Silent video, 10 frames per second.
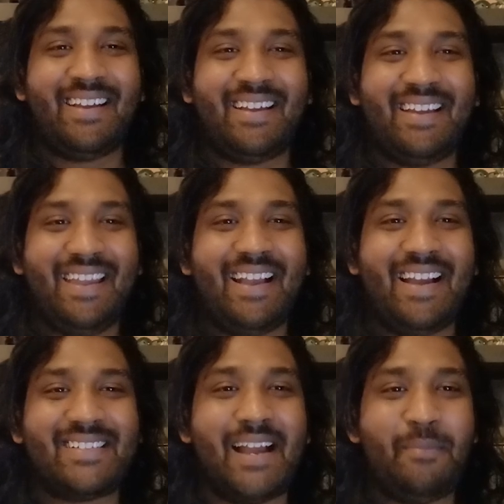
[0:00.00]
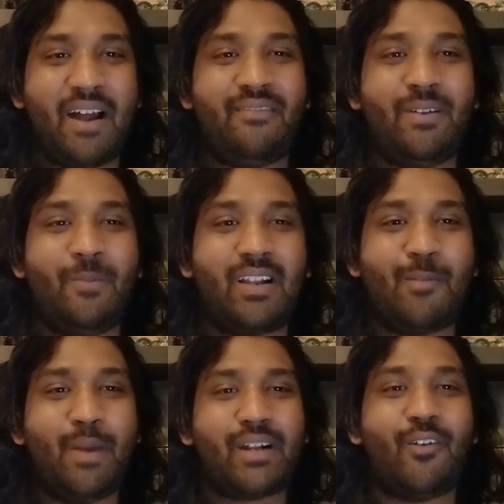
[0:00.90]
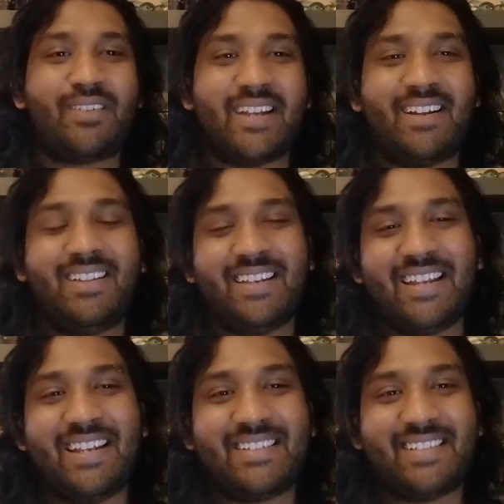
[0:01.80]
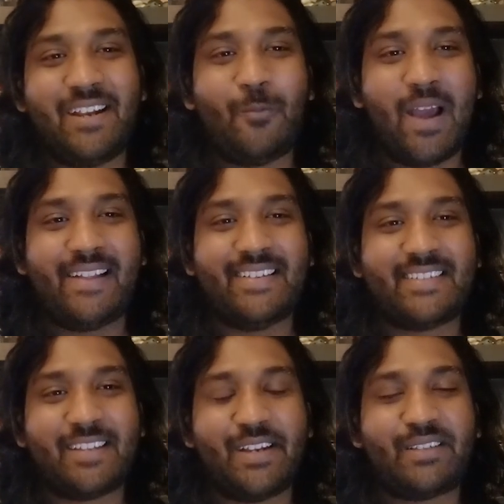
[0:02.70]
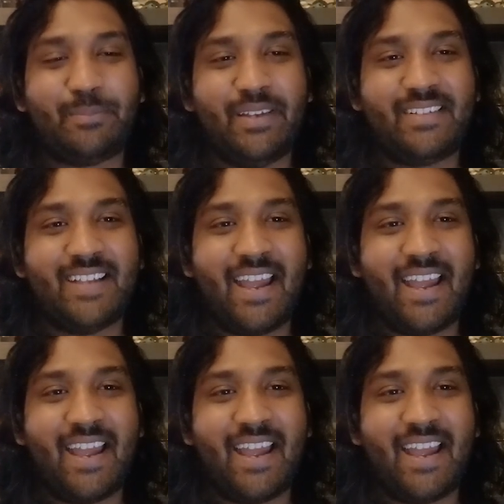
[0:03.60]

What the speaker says: Hey guys, I'm Harvin. Welcome back to our channel, The Geek Street, where the street speaks.